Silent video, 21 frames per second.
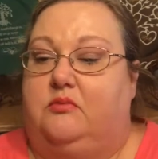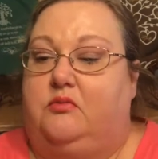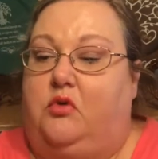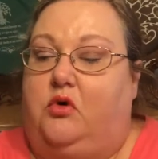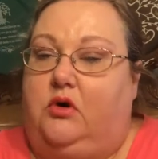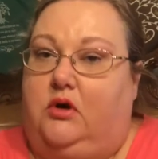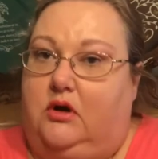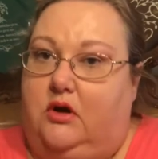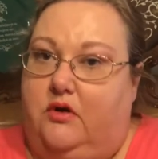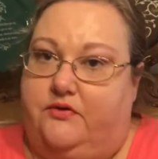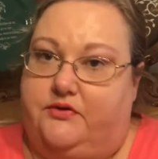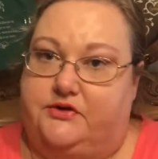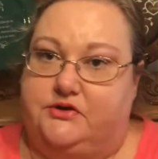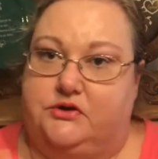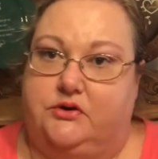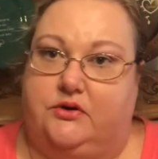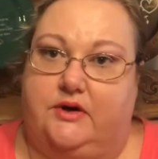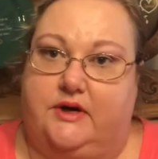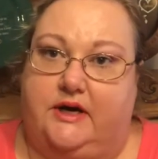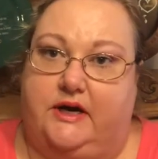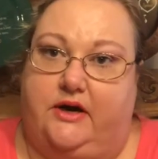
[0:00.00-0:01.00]
moral of the
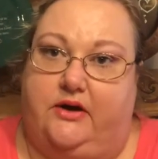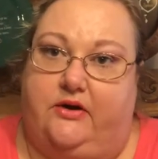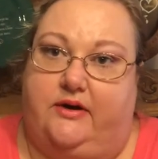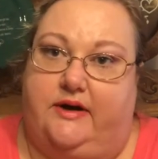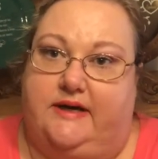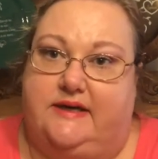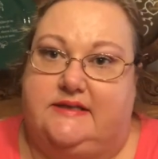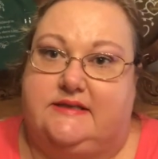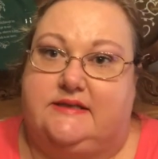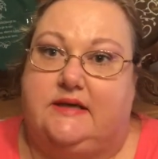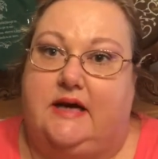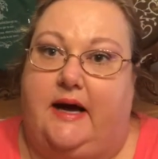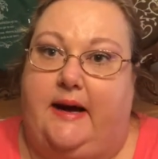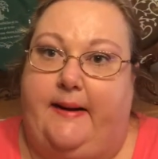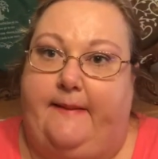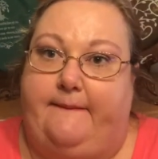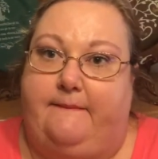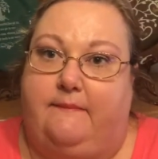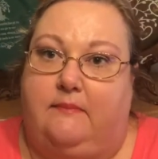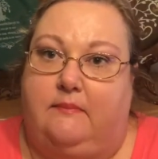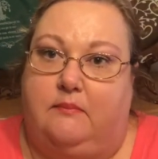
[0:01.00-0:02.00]
story here is
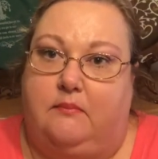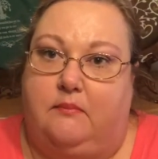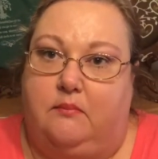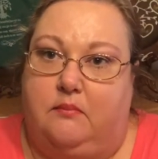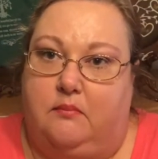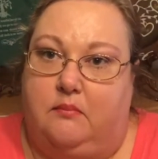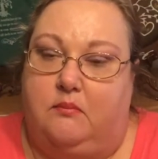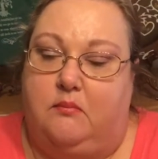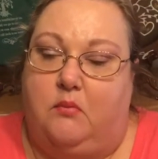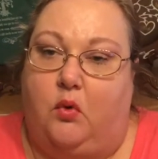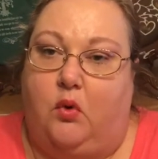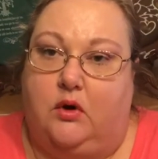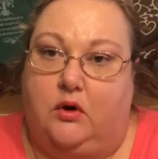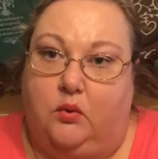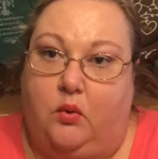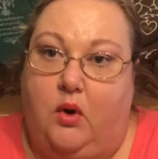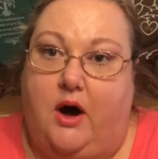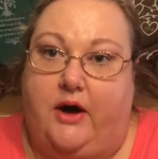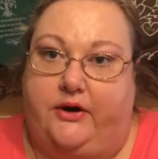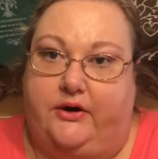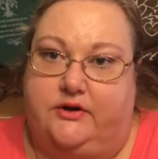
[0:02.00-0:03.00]
more
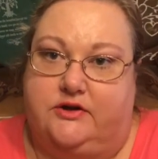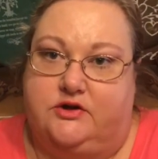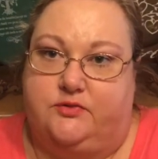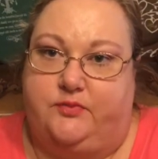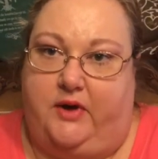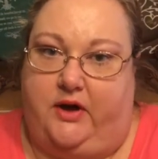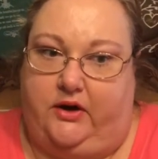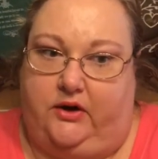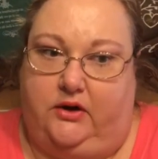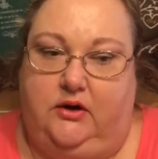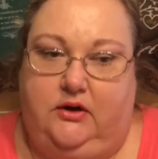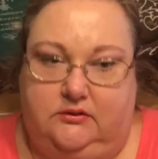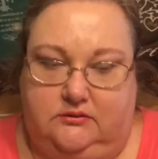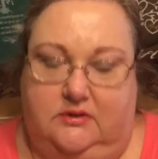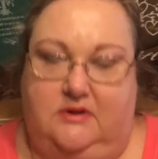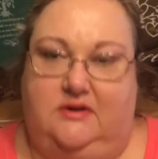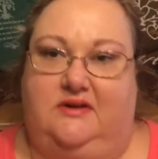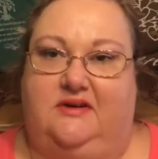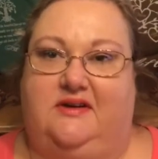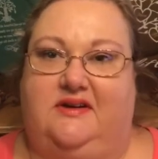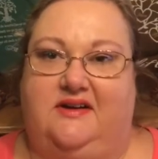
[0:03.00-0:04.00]
water is better.
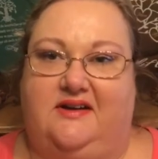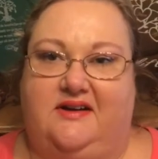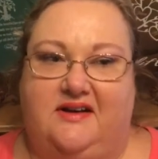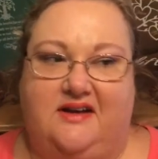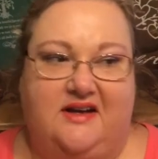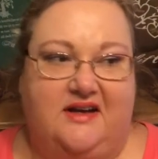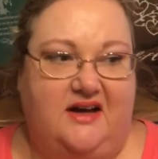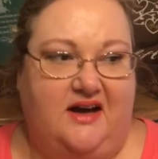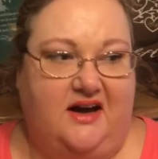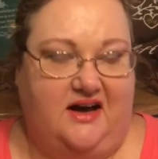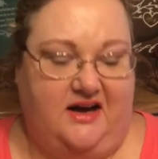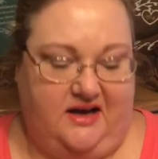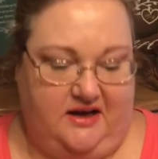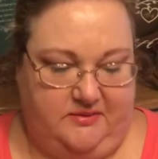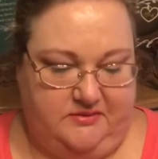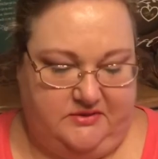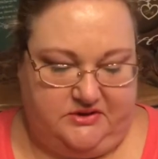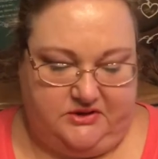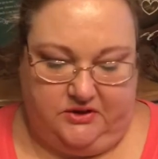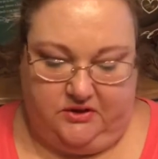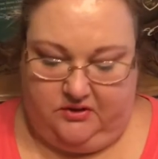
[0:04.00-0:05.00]

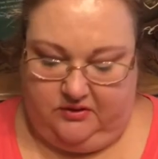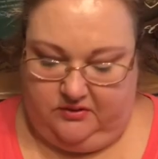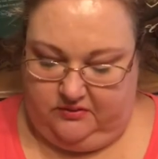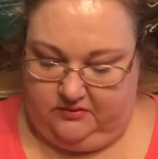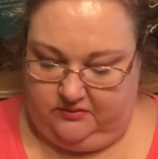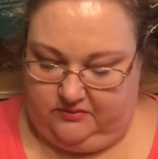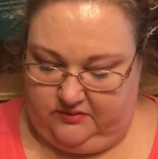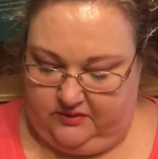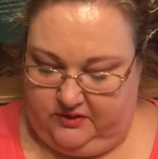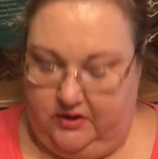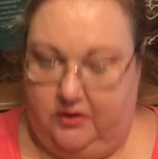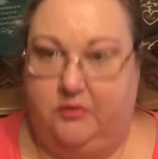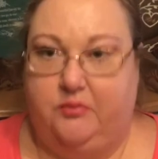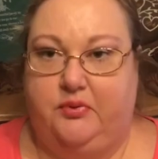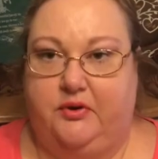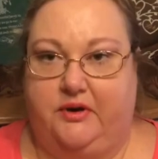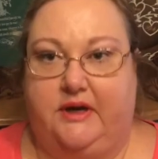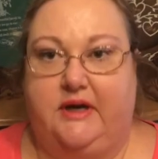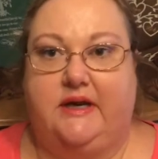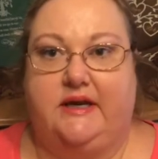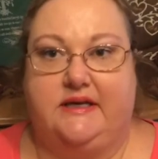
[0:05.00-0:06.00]
So, you know,
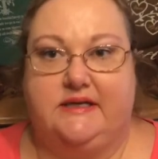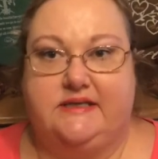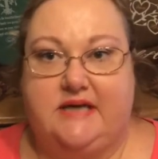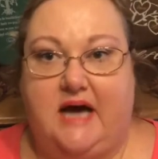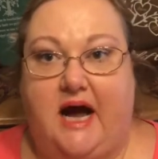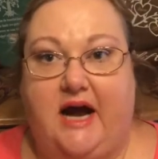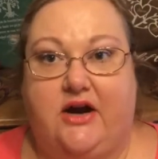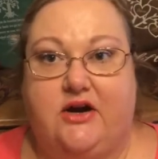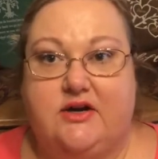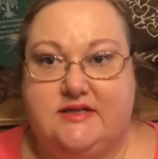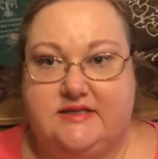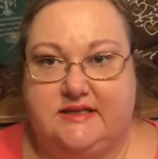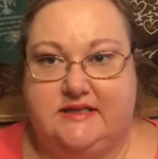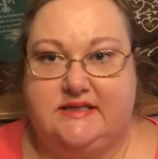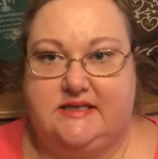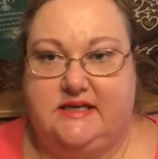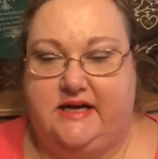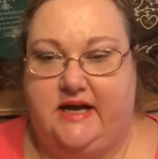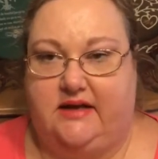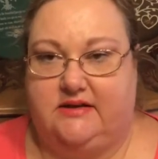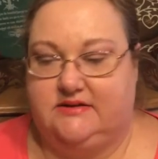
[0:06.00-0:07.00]
put an entire
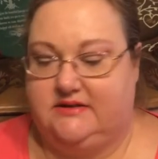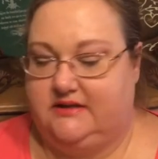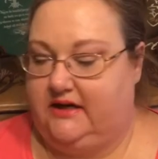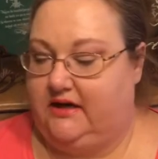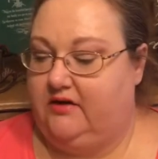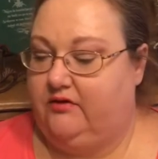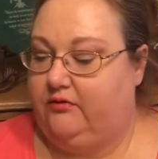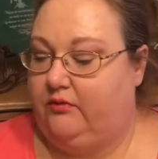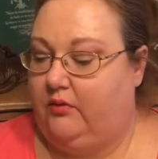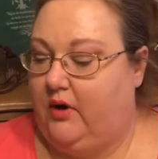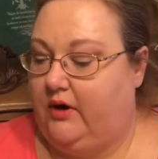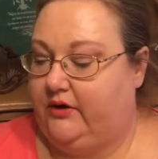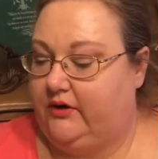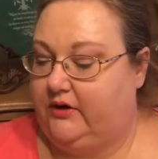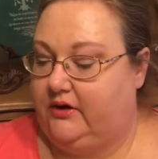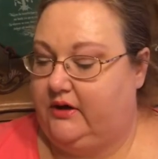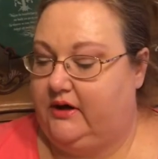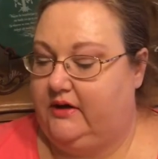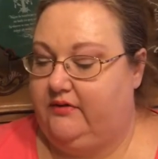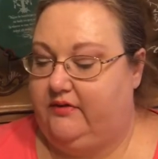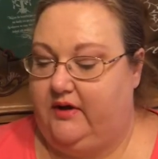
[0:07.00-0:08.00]
16-ounce thing of water
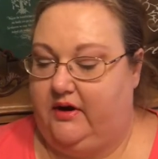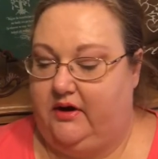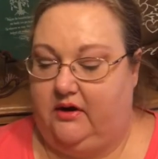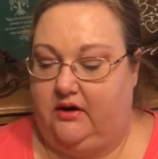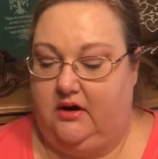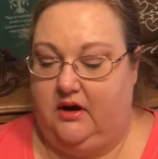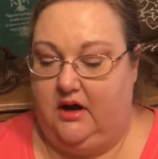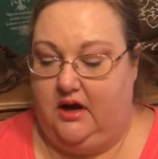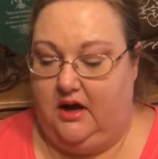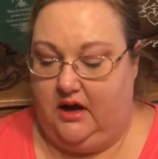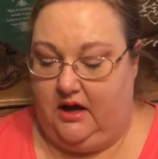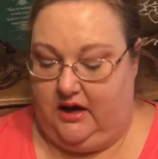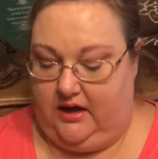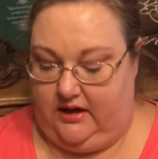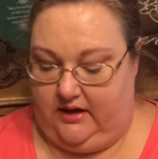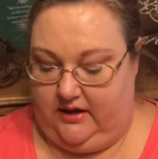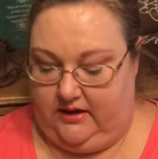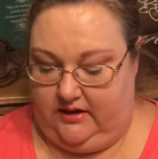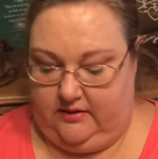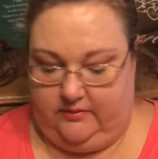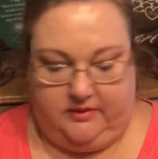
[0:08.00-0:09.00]
in there.
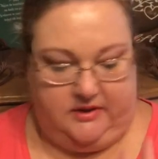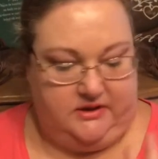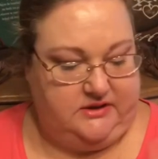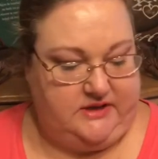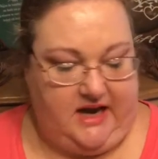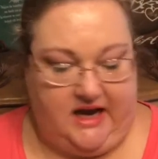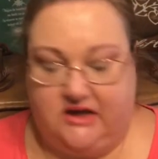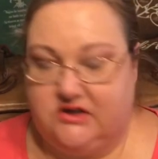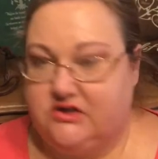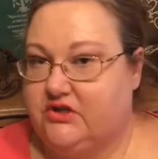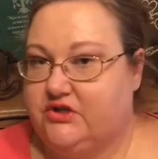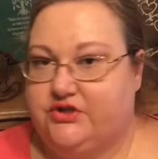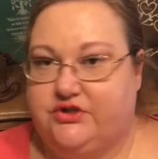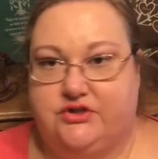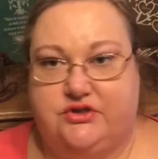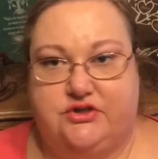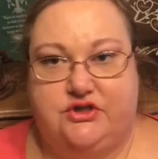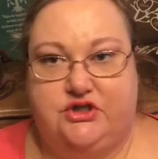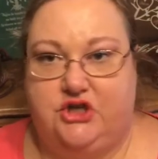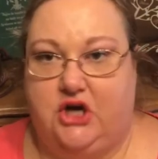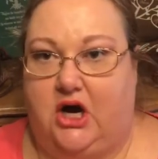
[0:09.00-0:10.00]
A dash of
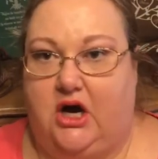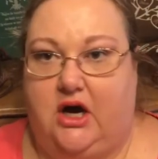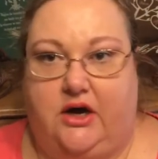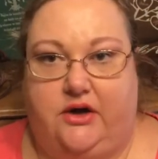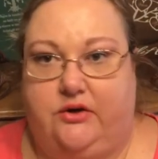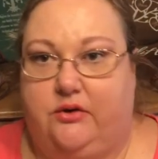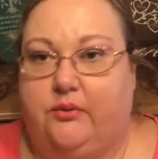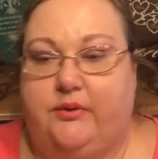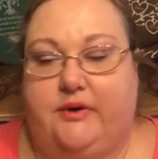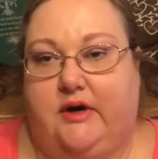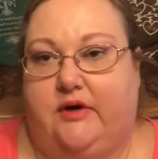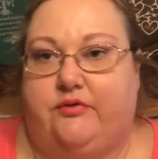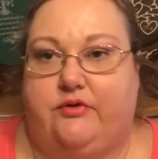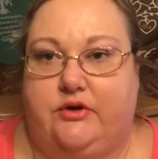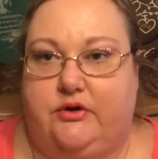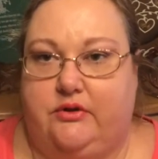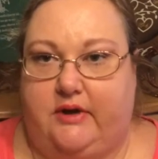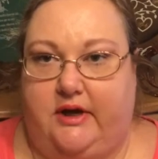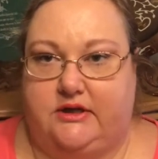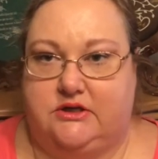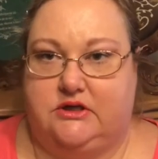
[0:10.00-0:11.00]
Dawn or whatever
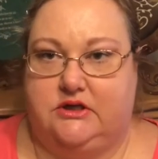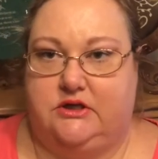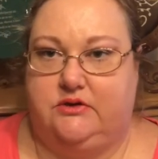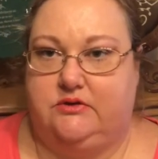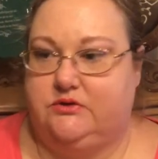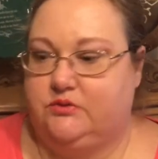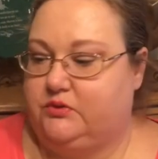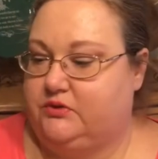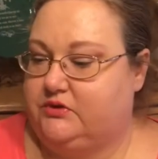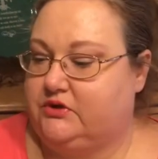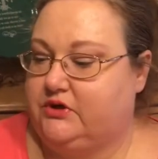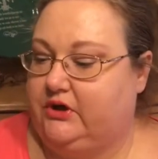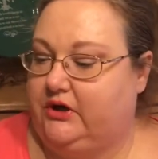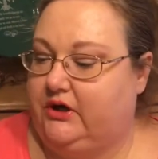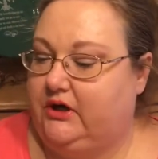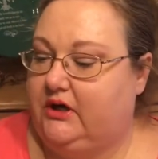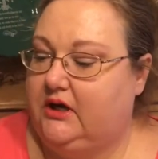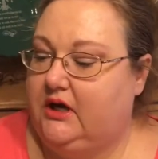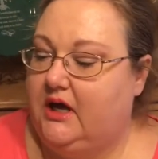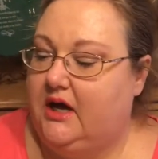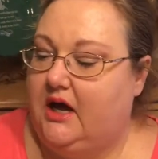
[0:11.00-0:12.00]
you like to use was
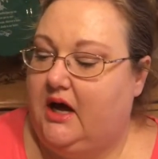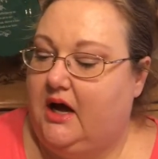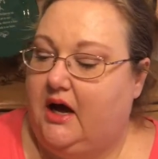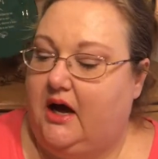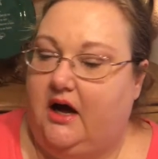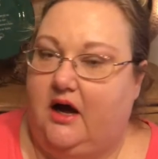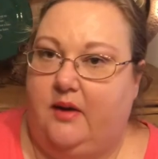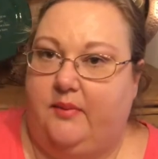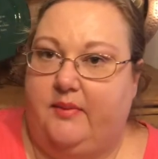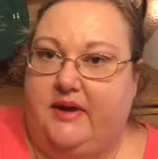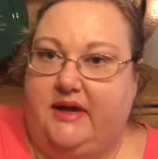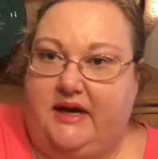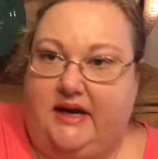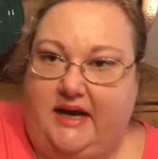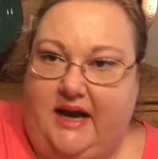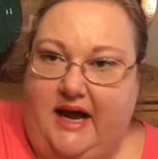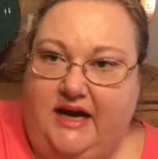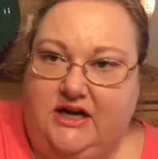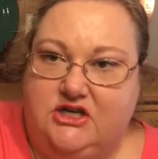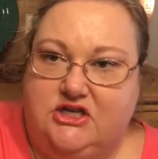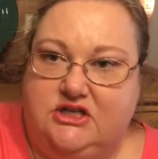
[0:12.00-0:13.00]
good. And it
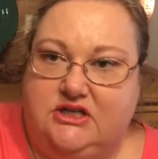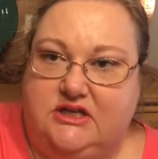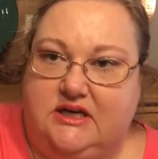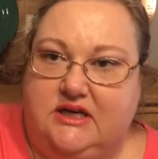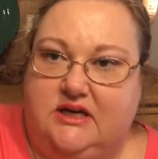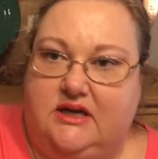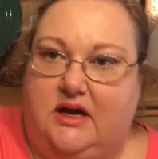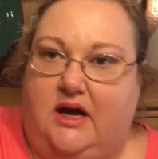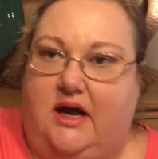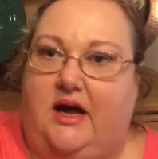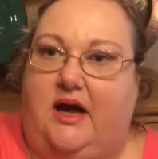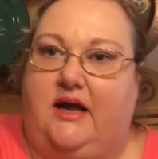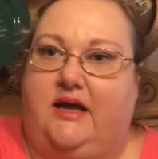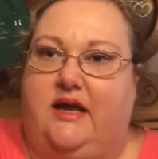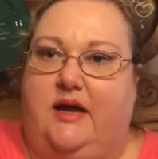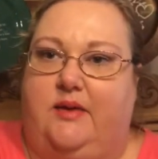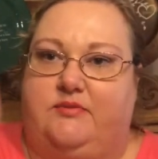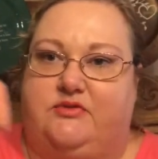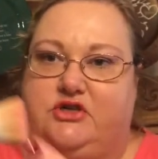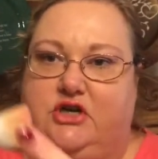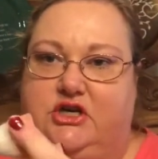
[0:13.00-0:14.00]
actually, I
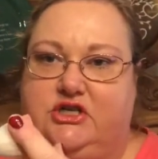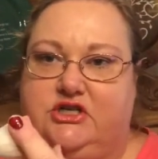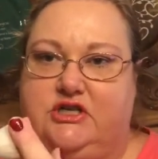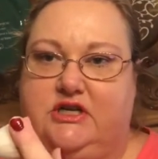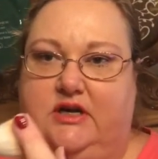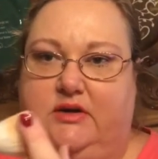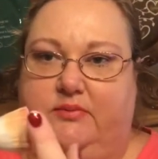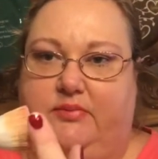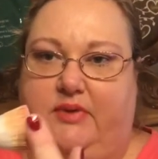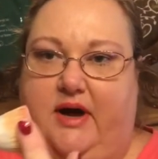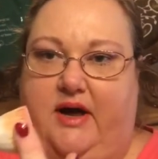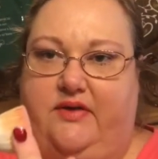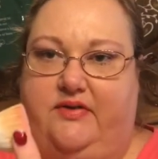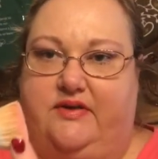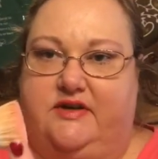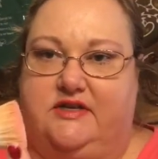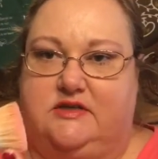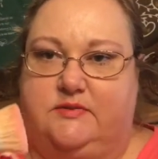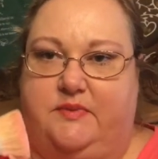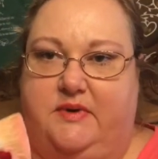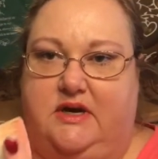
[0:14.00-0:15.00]
kept judging it by
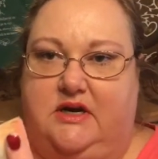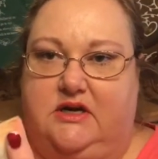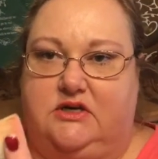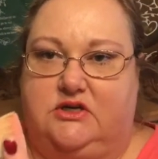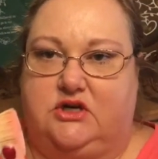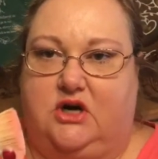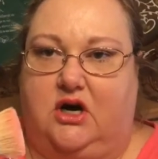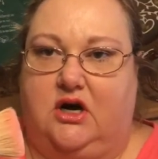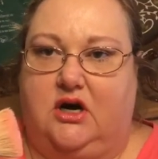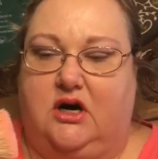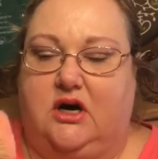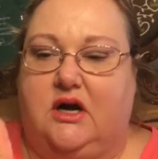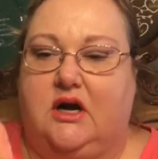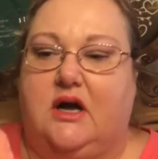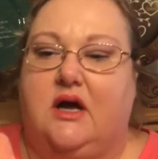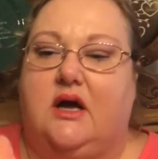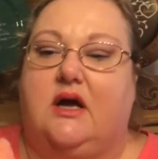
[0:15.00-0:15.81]
this being dark.